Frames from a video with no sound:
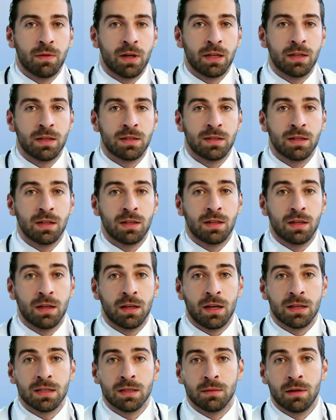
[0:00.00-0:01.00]
the
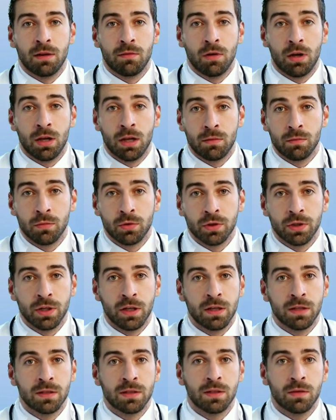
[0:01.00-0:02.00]
problem might not be how
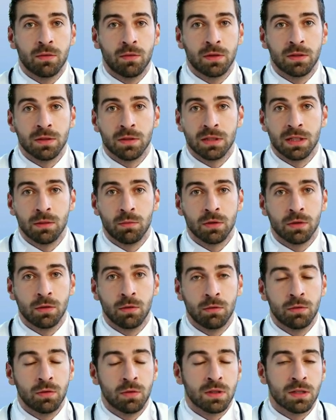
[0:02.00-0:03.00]
much you're eating,
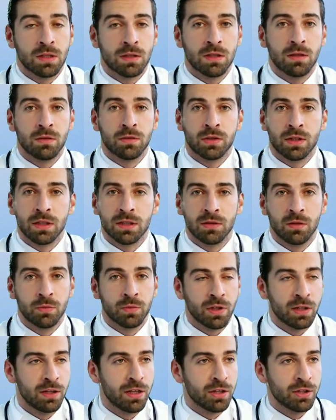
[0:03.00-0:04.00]
but
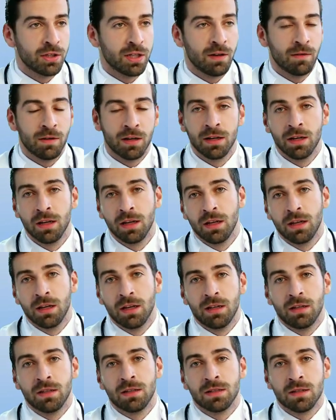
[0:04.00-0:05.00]
when.
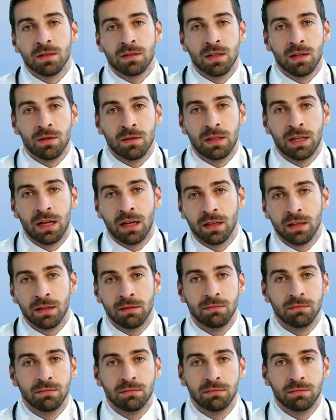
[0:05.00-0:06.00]
After
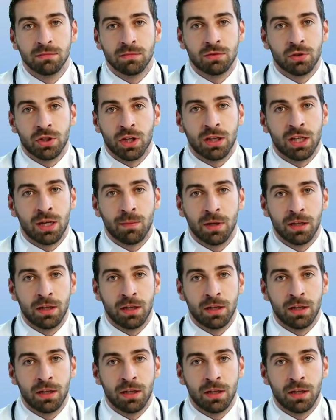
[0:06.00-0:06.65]
age 60,